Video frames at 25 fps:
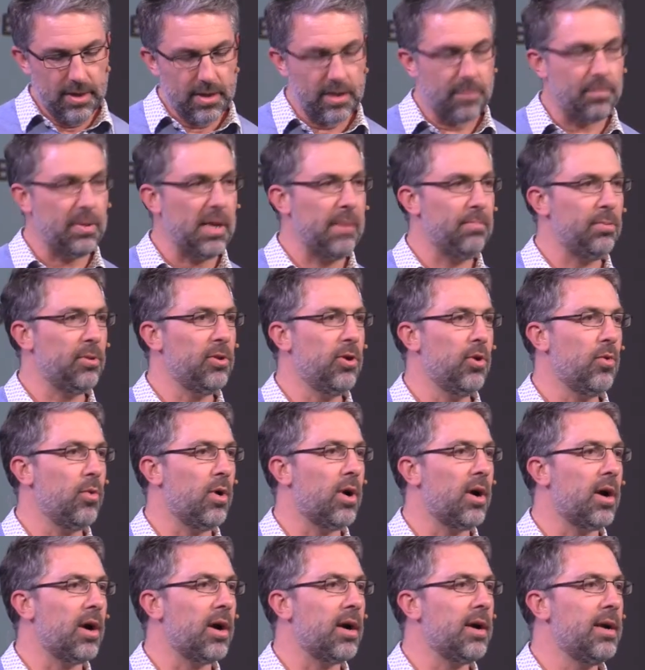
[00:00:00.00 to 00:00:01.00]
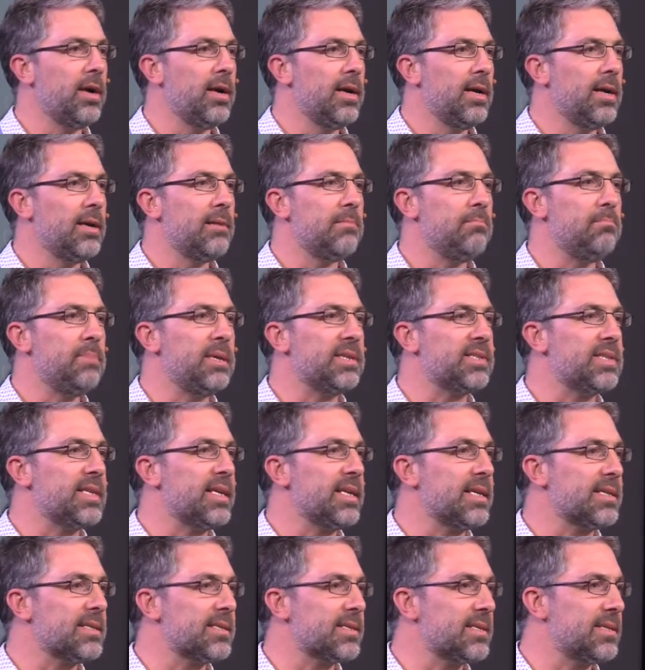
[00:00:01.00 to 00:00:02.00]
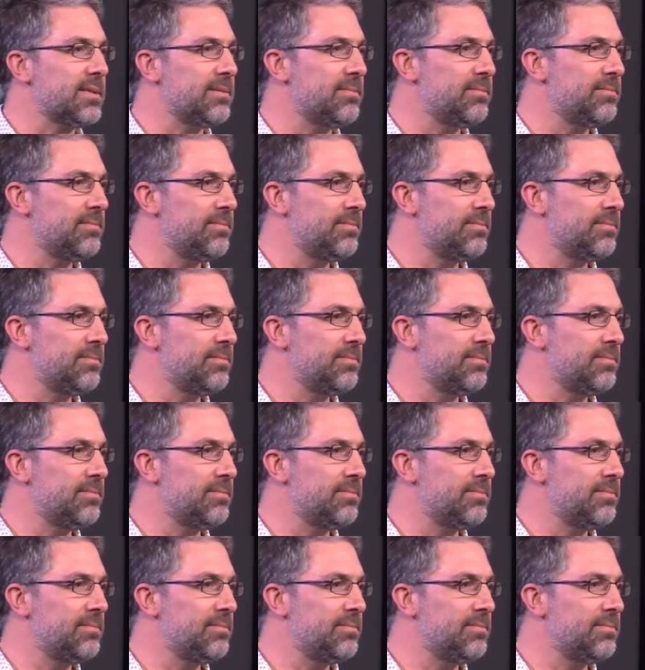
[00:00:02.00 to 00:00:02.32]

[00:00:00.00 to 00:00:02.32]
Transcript: The people who are busiest.